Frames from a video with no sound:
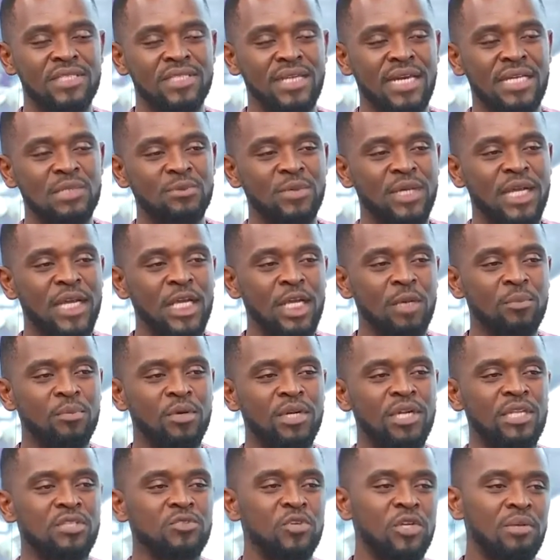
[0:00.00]
chance whether your
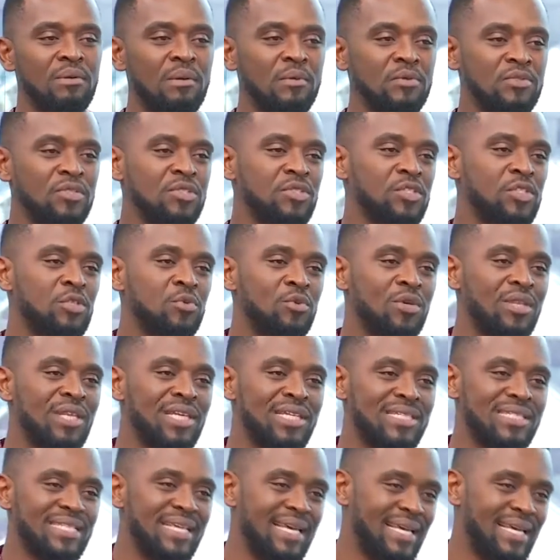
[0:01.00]
body is going to be able to deal with it